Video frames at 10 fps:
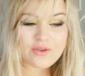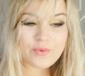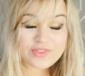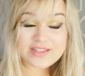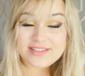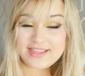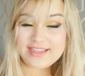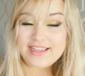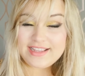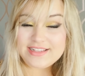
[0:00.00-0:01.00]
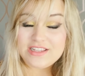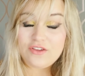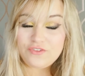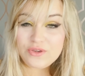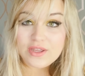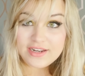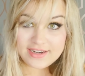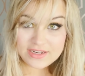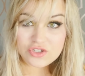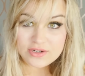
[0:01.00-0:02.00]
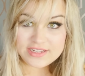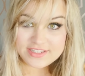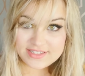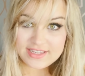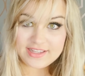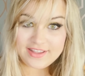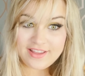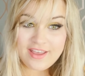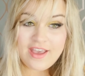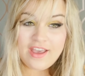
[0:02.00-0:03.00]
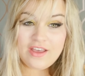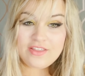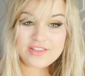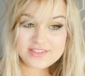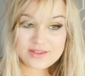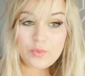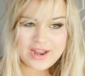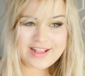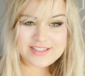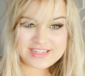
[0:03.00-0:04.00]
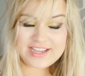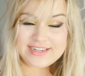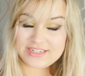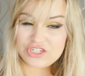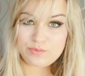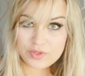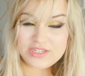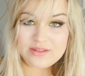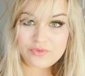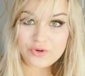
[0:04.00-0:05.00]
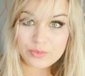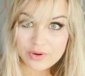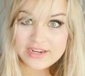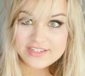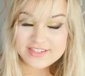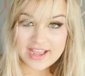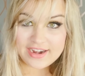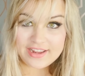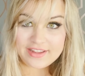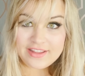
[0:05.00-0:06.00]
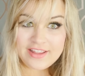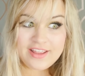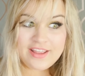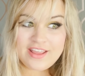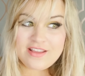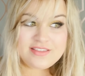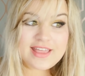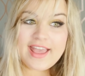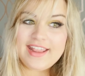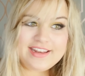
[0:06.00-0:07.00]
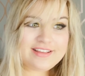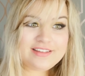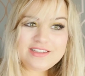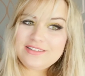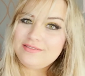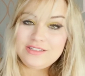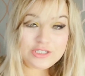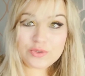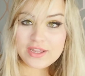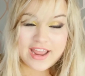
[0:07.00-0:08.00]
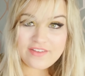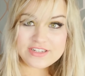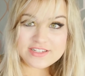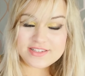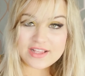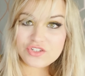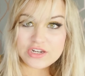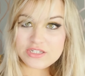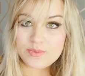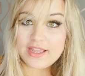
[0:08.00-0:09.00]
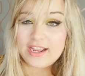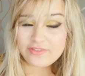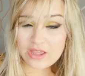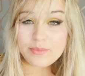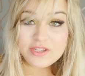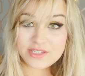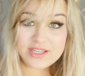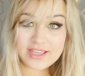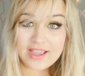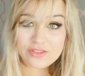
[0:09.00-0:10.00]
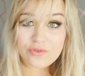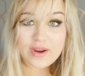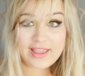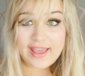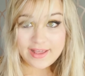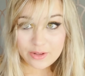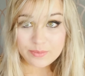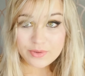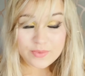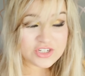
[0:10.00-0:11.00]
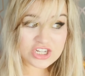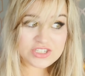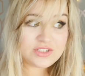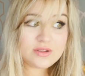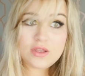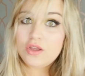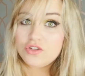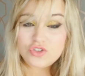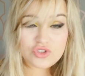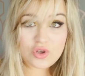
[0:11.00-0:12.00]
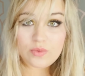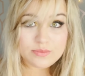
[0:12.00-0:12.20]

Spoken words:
What that's saying is, if you can literally see that someone has DID just putting them through a brain scanner, then you can evidence that straight away and that person can get the right help, which is so